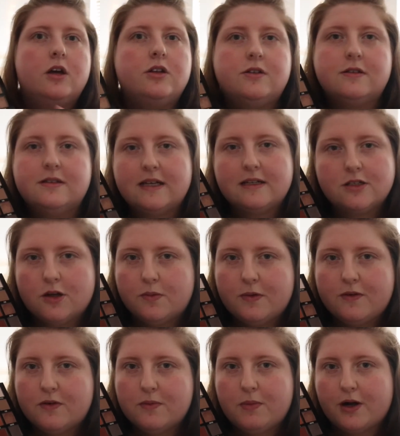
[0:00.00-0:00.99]
Does that stop me
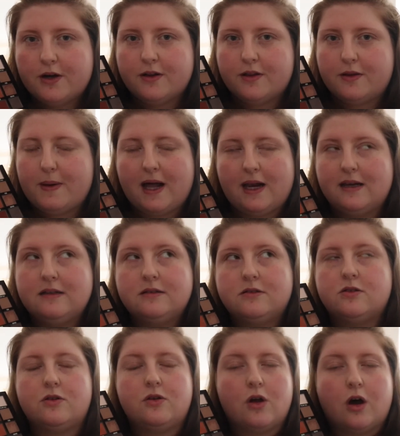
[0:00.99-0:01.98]
from buying other
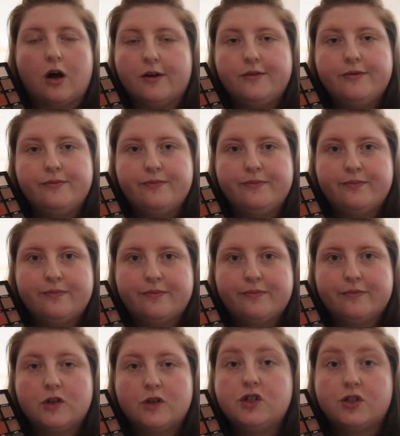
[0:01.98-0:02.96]
palettes? No.
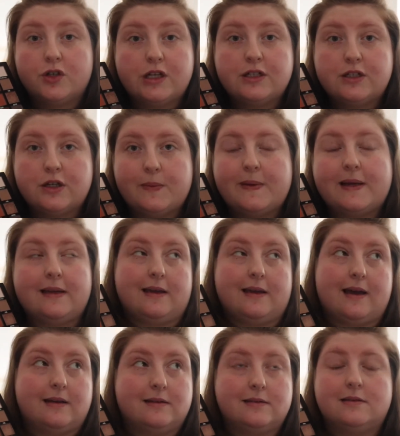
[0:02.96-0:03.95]
Should it stop me?
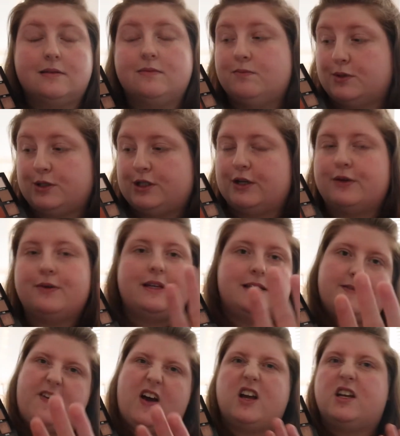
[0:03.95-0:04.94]
Yes. But you know, it's
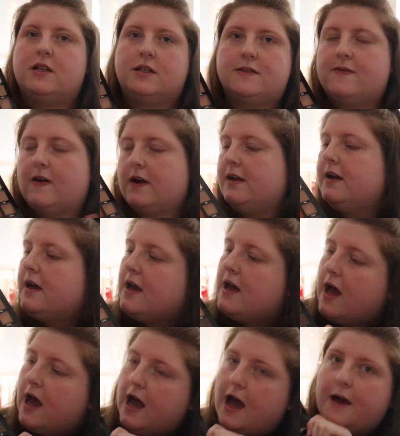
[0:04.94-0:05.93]
fine, it's
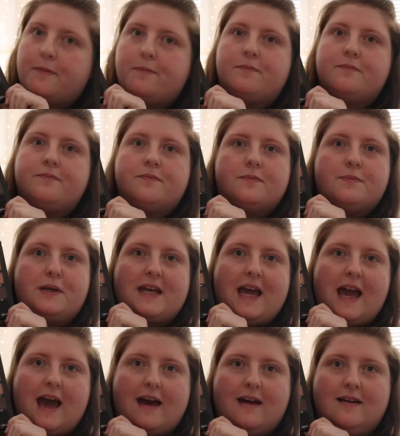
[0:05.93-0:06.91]
fine. But
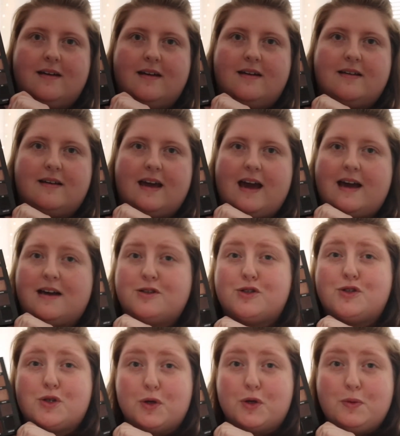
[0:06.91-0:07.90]
yeah, it has
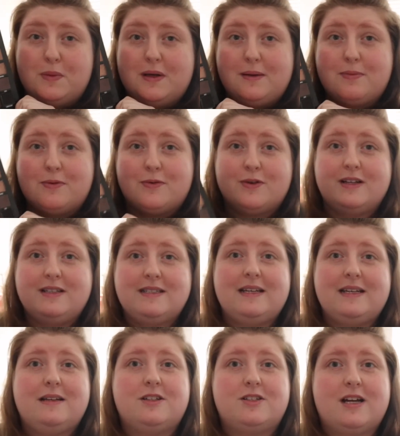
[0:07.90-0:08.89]
so many
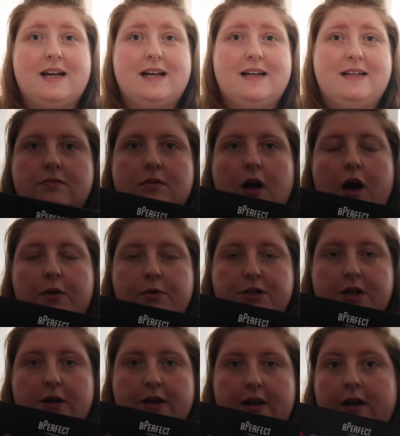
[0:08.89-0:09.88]
pretty shades. I
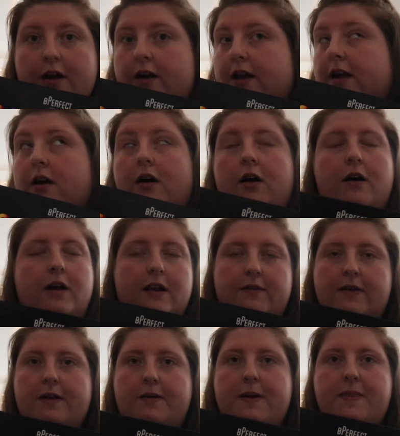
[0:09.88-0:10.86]
would highly, highly, highly
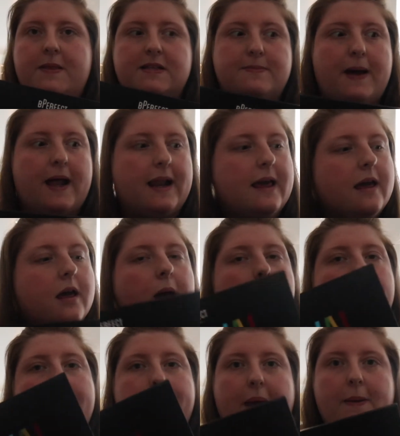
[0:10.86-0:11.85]
recommend this palette.
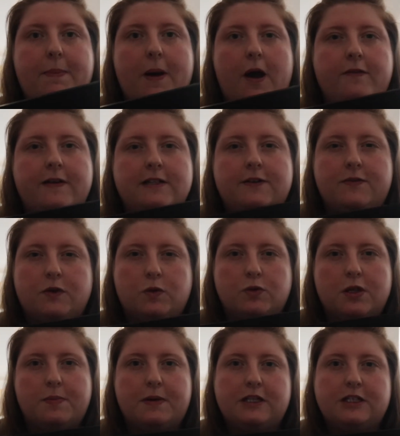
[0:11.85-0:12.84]
Bperfect have
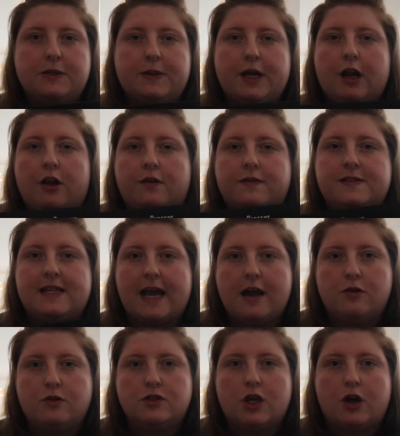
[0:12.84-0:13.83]
also been doing a lot of
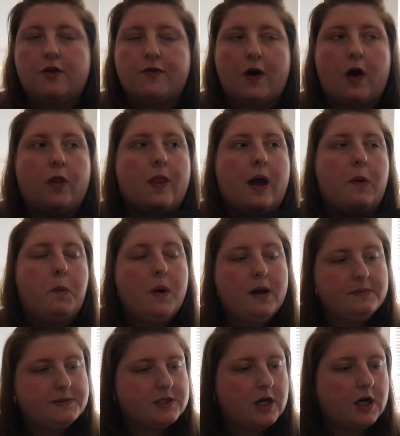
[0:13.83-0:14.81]
sales over on their
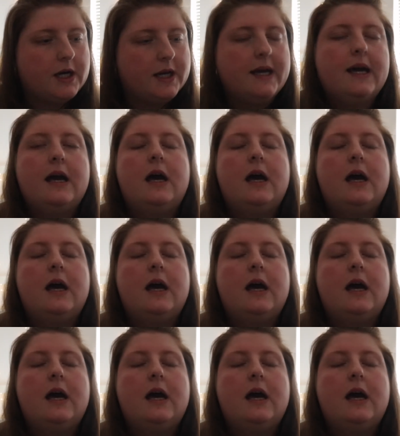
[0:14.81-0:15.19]
website.